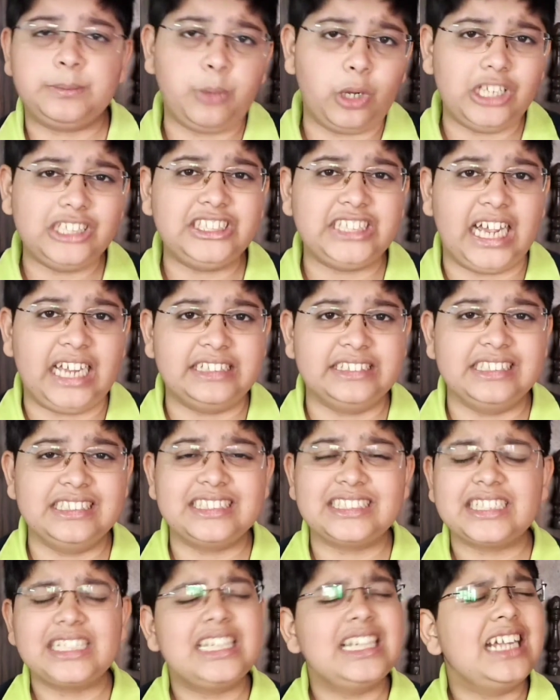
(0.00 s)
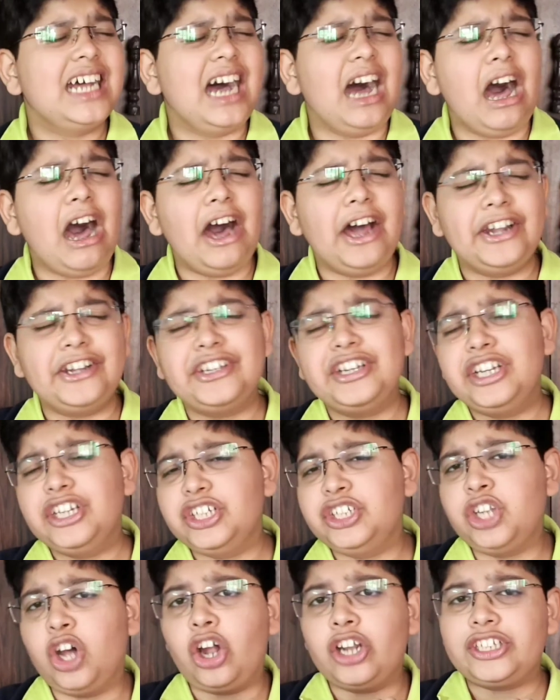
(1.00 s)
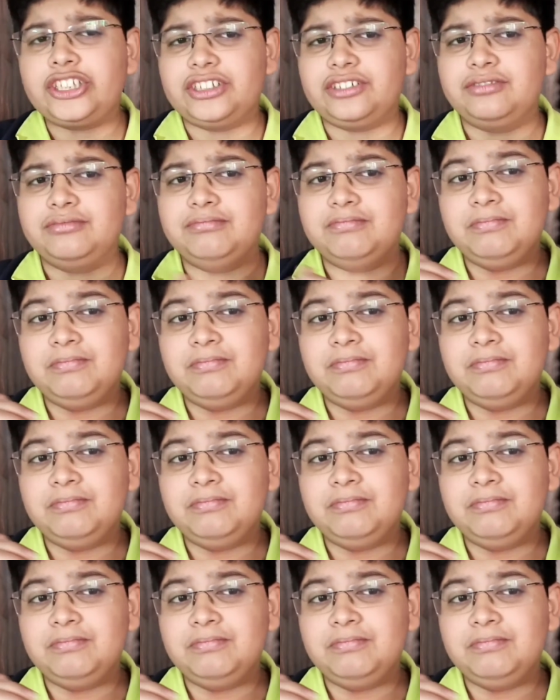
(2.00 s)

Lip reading: small channels are not